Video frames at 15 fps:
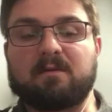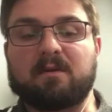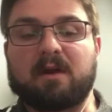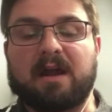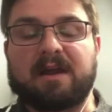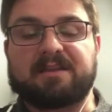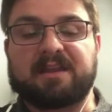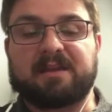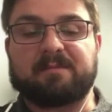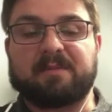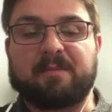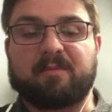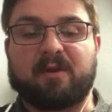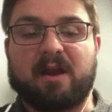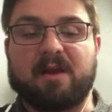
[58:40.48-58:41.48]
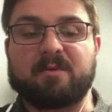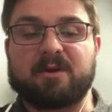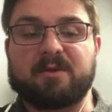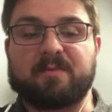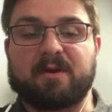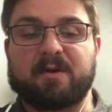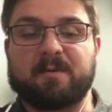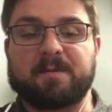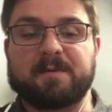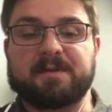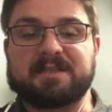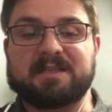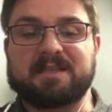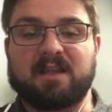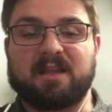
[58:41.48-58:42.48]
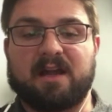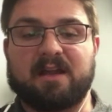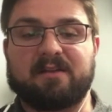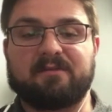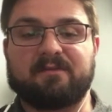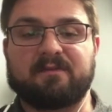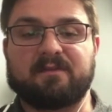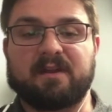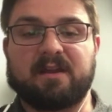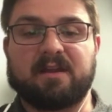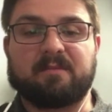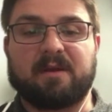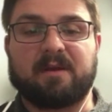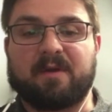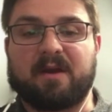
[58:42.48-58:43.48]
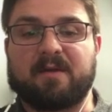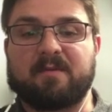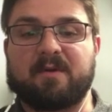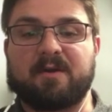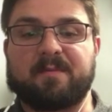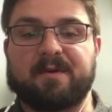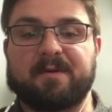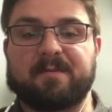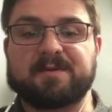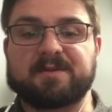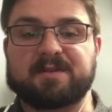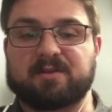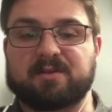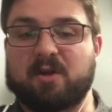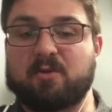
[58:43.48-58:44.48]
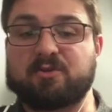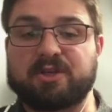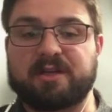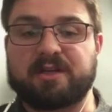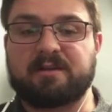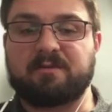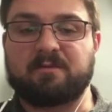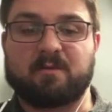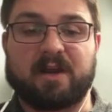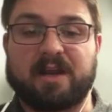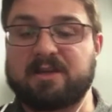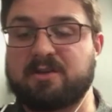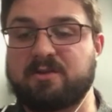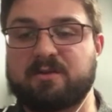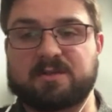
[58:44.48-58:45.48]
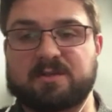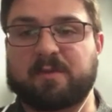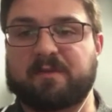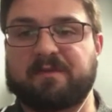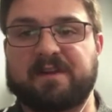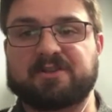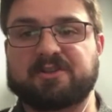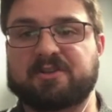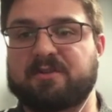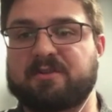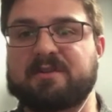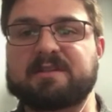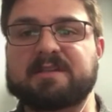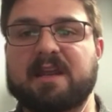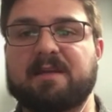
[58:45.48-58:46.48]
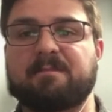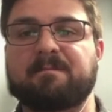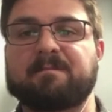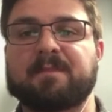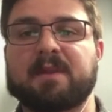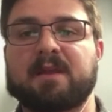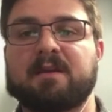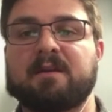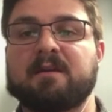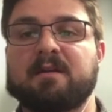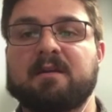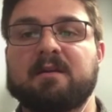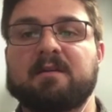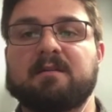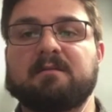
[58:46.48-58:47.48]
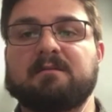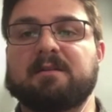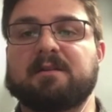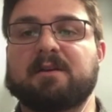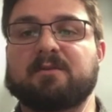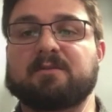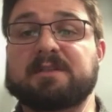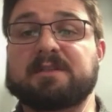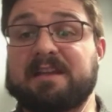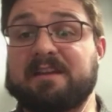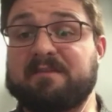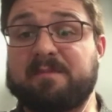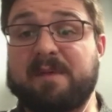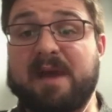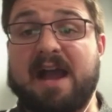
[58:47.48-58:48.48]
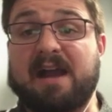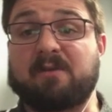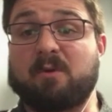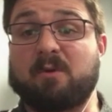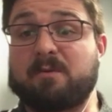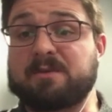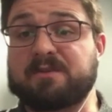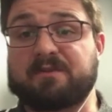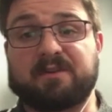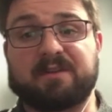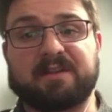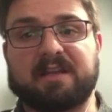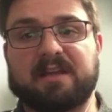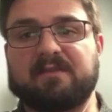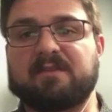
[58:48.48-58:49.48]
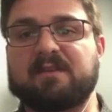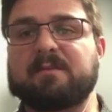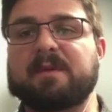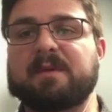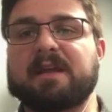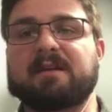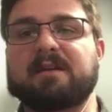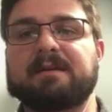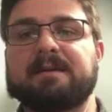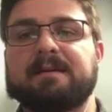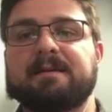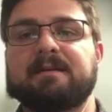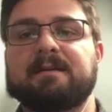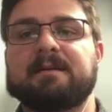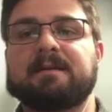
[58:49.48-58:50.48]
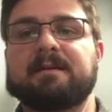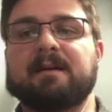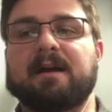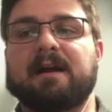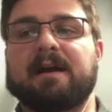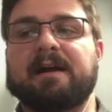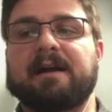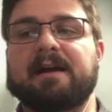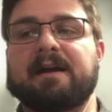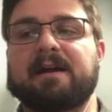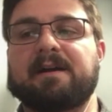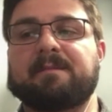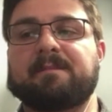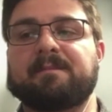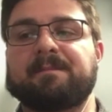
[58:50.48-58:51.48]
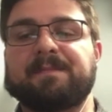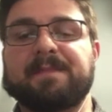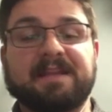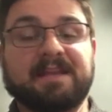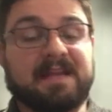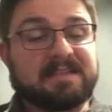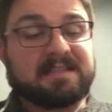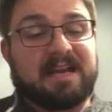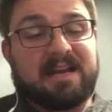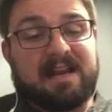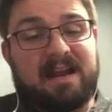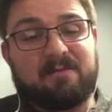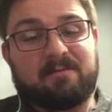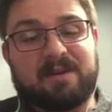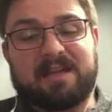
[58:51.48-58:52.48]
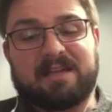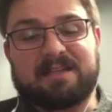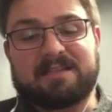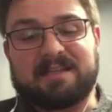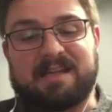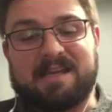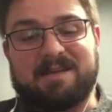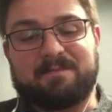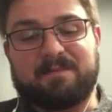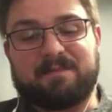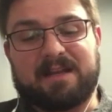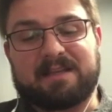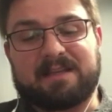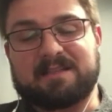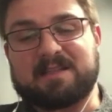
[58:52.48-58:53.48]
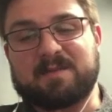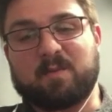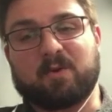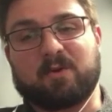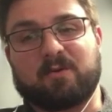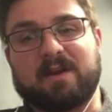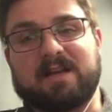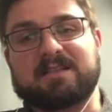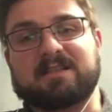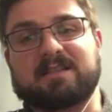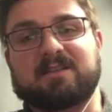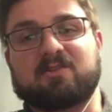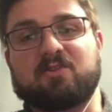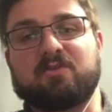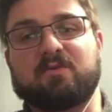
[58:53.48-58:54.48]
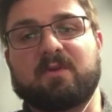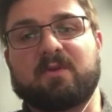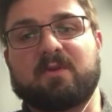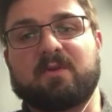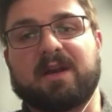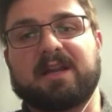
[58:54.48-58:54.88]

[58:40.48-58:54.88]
I think my primary purpose in life and my primary purpose in coaching, what I do as a profession are the same. To give back what was freely given to me. And that's kind of how we get to keep like this sport of wrestling too, right?